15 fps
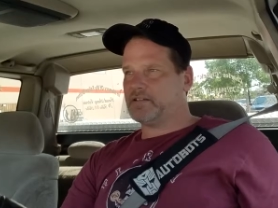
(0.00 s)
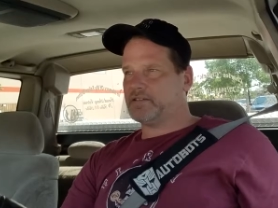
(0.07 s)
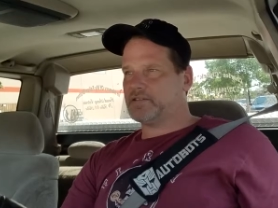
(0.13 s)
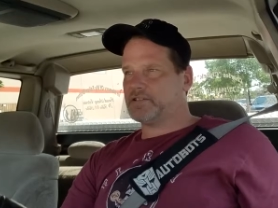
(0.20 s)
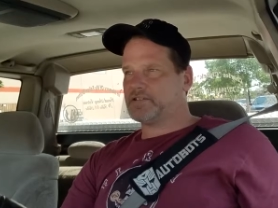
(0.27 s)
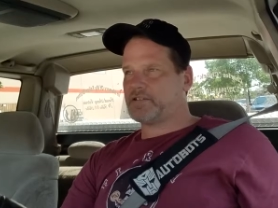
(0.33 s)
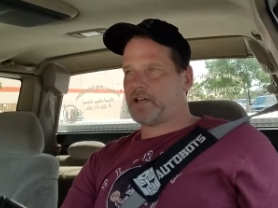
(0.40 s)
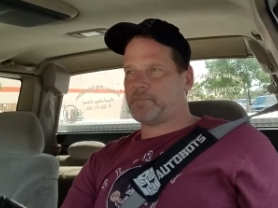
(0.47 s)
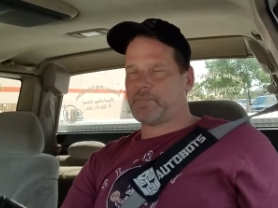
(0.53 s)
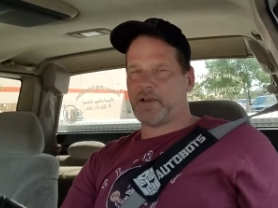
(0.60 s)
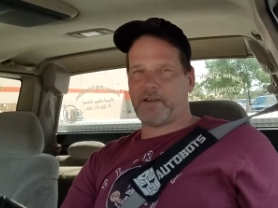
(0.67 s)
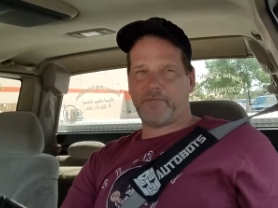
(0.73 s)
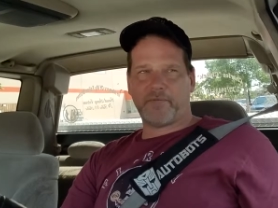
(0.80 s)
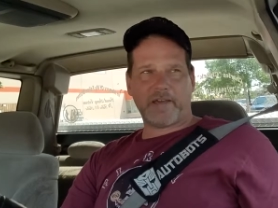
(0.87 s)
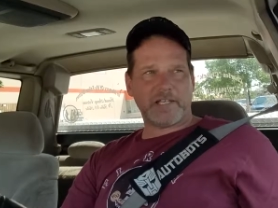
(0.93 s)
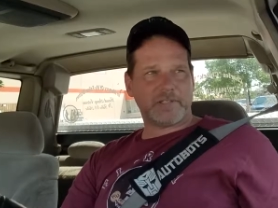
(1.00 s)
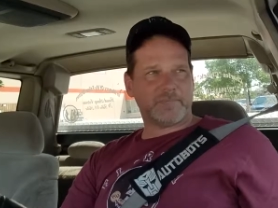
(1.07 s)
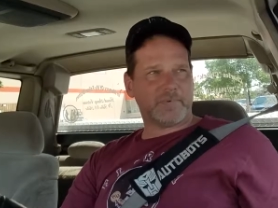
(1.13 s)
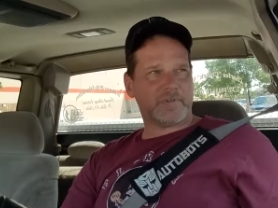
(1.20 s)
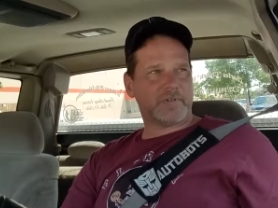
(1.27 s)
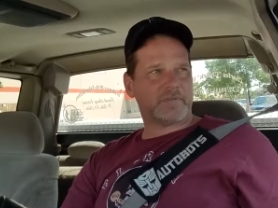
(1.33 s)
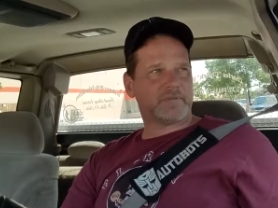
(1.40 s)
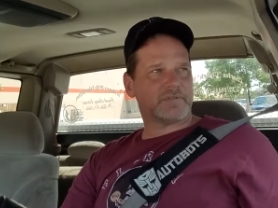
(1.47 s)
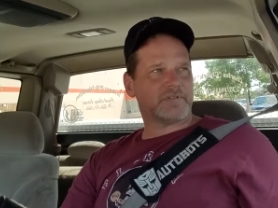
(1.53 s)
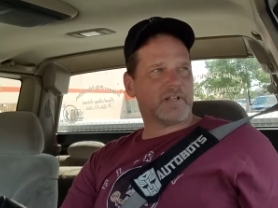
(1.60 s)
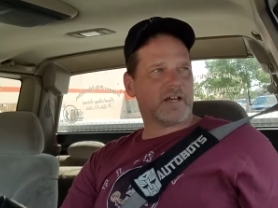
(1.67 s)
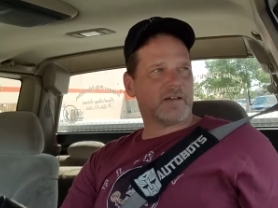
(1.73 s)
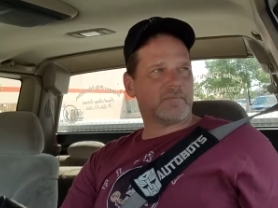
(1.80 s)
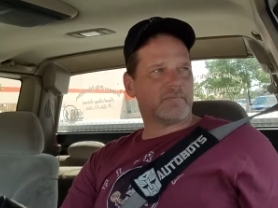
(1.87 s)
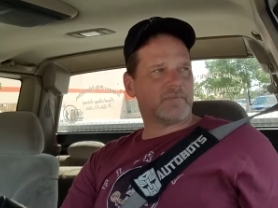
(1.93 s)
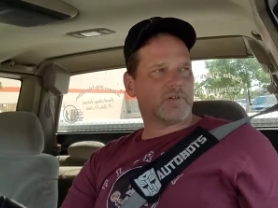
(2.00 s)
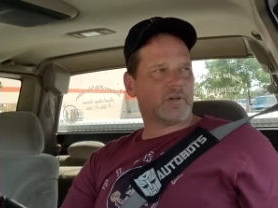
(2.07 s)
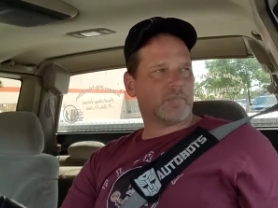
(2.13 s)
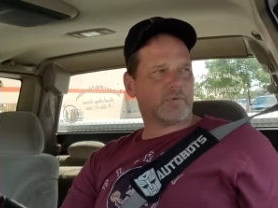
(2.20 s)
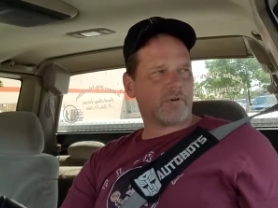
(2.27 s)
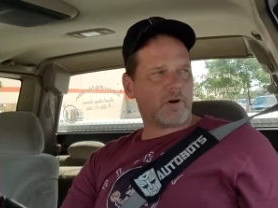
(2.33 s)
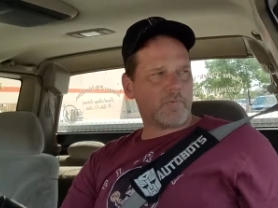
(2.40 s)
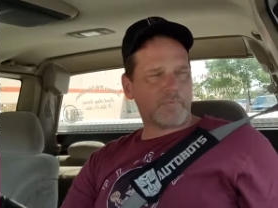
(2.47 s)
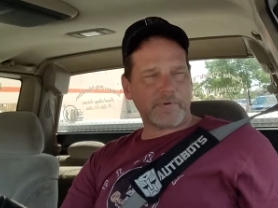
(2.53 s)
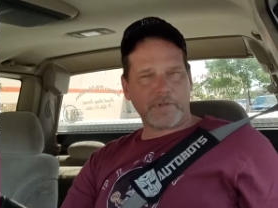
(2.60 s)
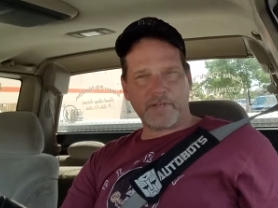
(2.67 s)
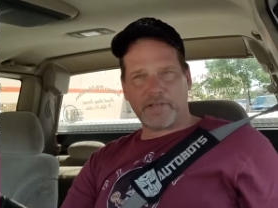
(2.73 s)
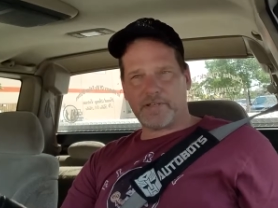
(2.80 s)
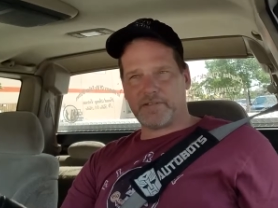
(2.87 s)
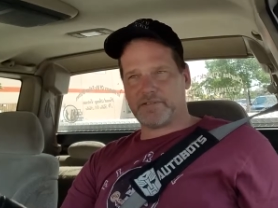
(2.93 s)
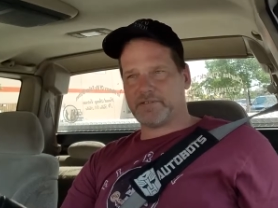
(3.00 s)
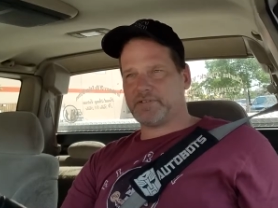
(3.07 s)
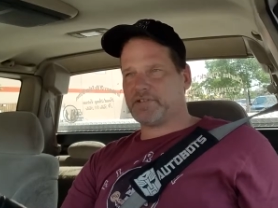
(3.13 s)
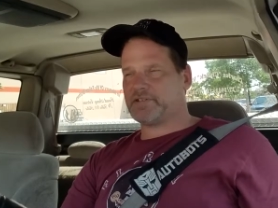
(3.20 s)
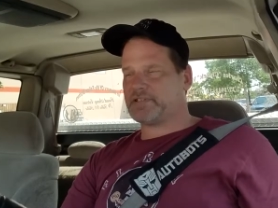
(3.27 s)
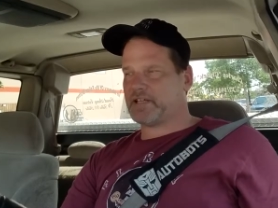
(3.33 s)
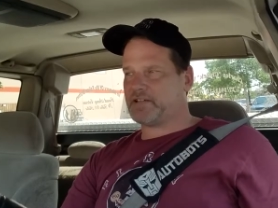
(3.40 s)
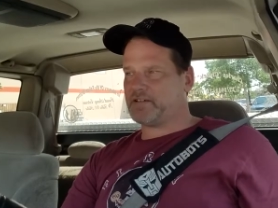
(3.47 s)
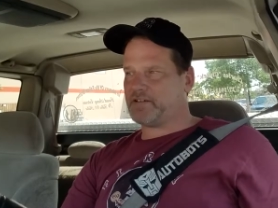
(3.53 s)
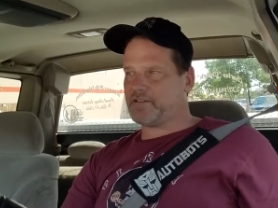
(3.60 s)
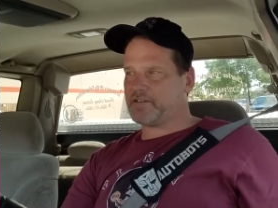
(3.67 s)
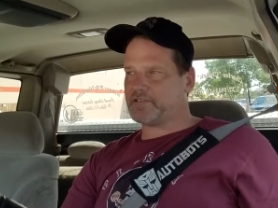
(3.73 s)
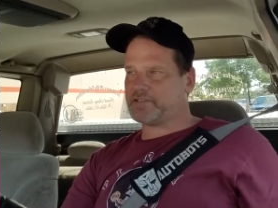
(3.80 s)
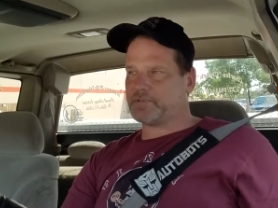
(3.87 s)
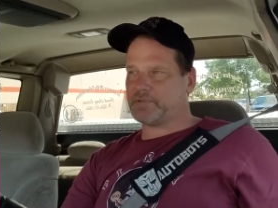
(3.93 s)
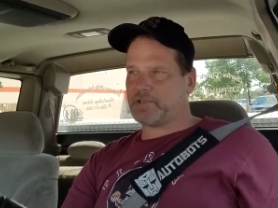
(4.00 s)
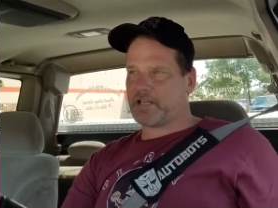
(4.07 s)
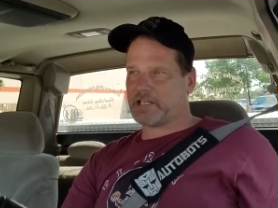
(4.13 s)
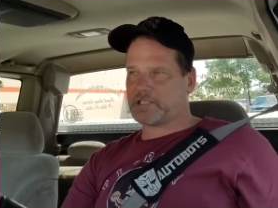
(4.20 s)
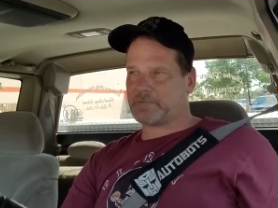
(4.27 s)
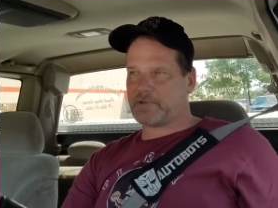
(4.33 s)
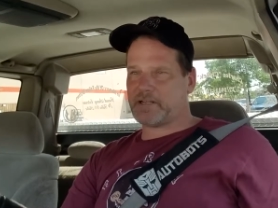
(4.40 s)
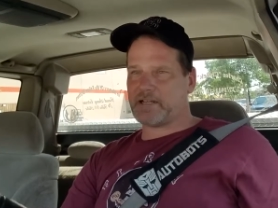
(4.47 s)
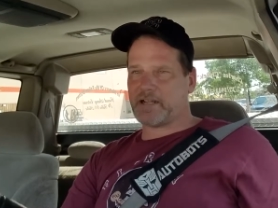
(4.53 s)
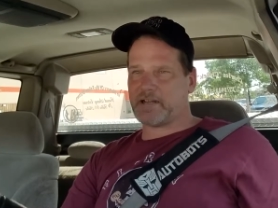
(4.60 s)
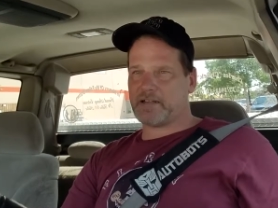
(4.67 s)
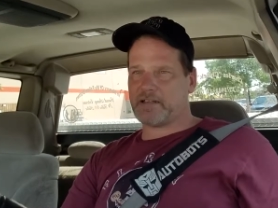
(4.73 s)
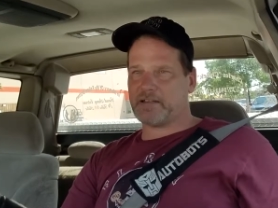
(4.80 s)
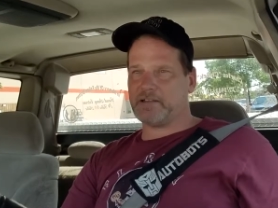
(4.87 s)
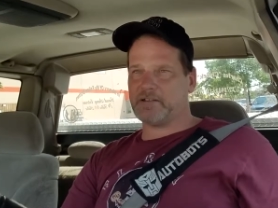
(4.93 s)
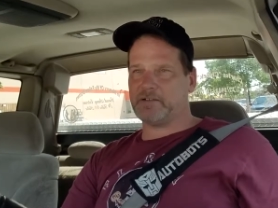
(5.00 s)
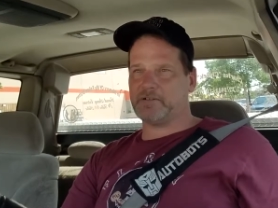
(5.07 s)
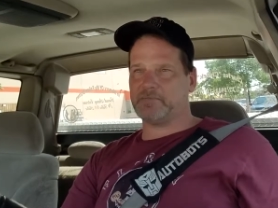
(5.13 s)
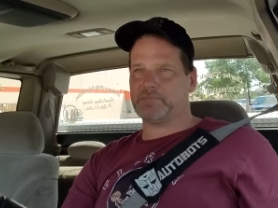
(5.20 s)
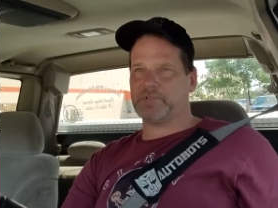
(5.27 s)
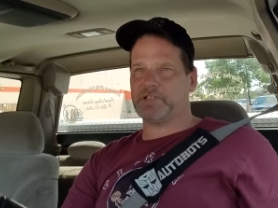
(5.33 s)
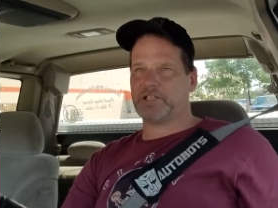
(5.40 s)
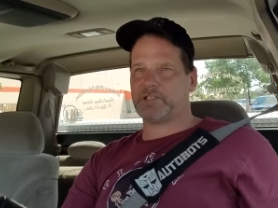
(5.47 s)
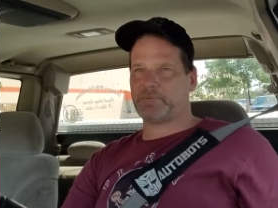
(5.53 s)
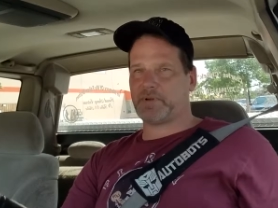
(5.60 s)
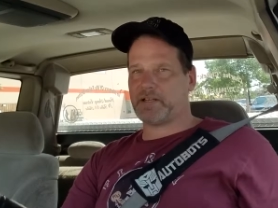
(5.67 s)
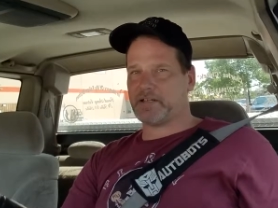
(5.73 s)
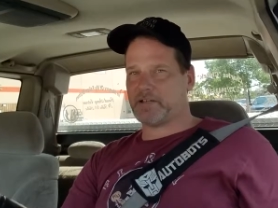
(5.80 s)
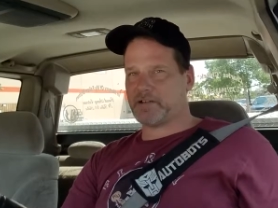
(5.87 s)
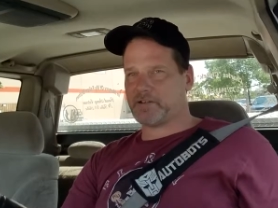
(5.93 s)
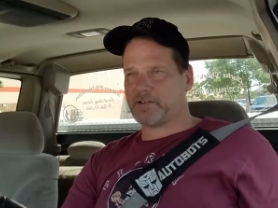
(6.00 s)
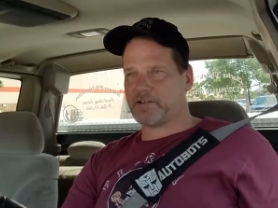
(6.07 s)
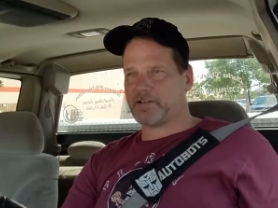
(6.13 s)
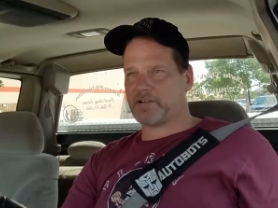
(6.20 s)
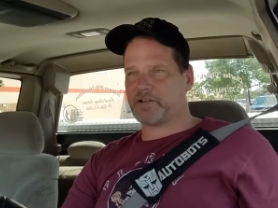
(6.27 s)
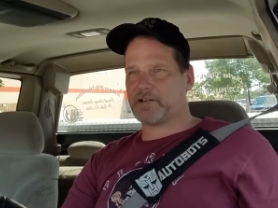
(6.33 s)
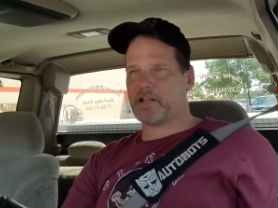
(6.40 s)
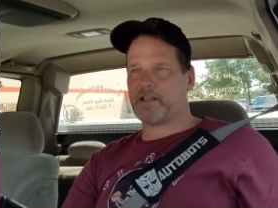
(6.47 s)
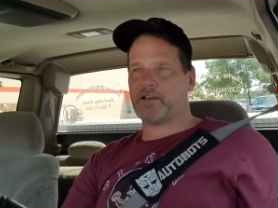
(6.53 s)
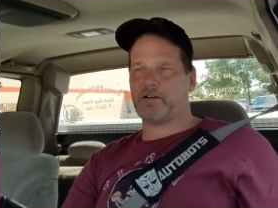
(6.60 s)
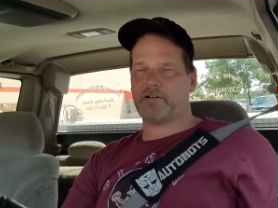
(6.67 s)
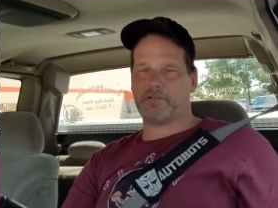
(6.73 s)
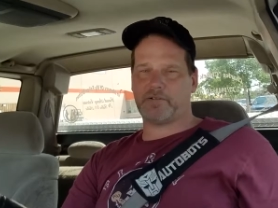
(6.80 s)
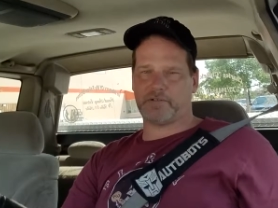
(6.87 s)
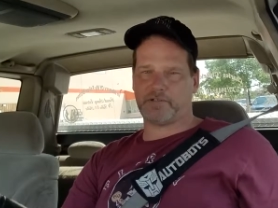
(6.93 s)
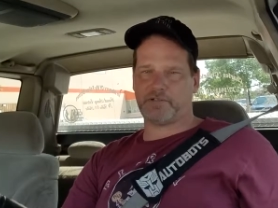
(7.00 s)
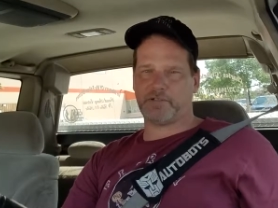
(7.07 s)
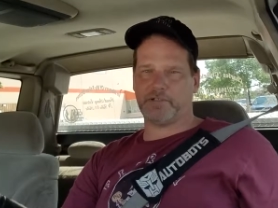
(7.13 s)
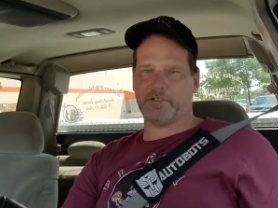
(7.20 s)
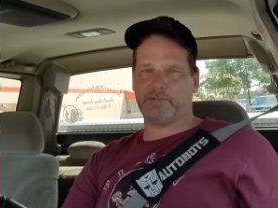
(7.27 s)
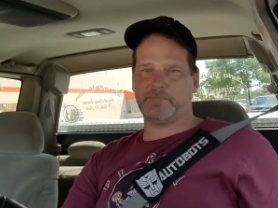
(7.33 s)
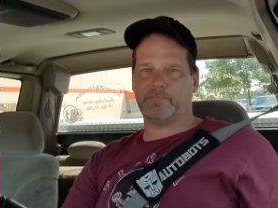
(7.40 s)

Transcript: to stop my Facebook was not appropriate, and this, that, and other. So when I explained that to him and explained it to her, they all understood.